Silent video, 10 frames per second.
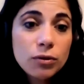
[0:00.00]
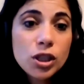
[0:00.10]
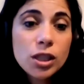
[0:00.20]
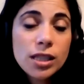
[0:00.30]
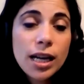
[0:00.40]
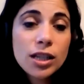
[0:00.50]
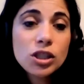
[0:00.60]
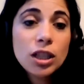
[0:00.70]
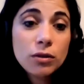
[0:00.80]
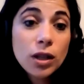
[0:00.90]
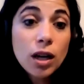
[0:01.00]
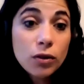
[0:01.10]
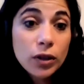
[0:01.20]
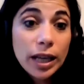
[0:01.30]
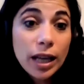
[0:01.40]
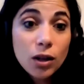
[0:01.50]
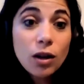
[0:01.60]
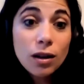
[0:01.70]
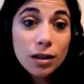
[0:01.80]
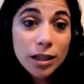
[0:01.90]
She's actually a recovering
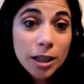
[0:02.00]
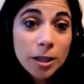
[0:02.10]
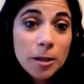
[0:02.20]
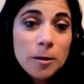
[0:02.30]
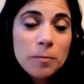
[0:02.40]
alcoholic.